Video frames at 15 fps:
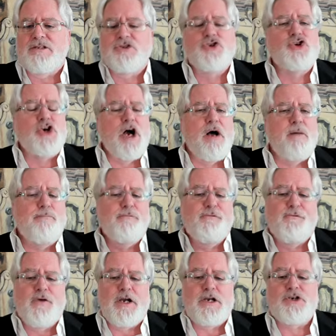job
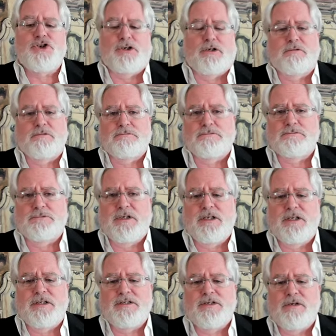function.
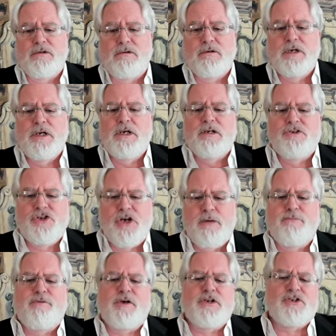And so
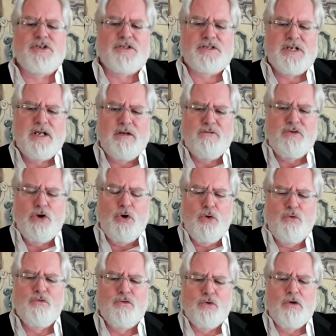job function is kind of an
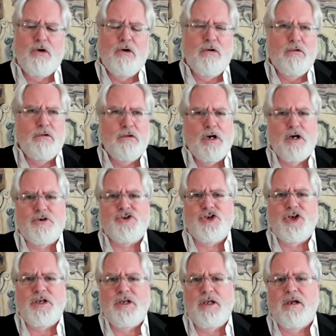overall
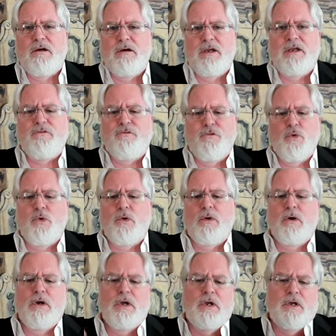arching area
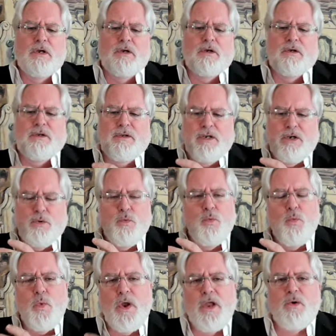for,
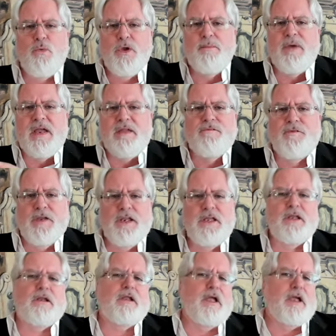where we might fit
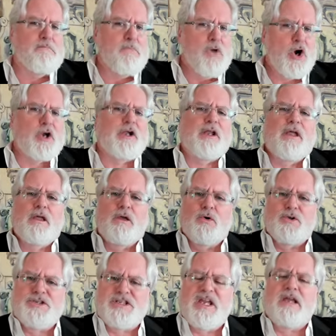in, like marketing
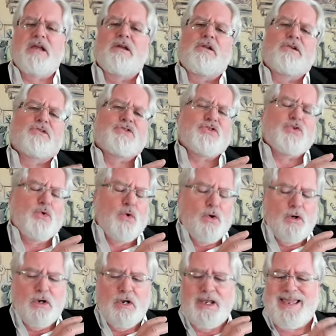or sales
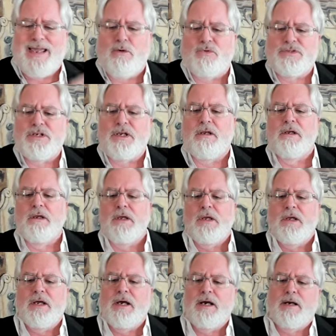or accounting.
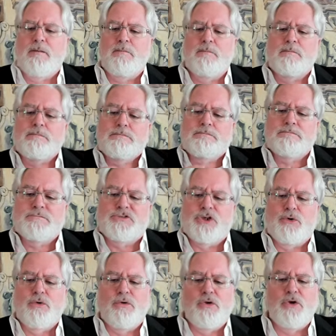
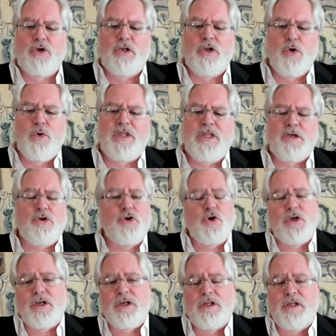So you can go in there, you
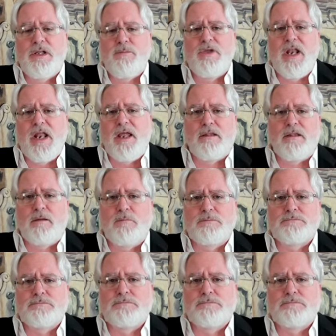can eliminate them.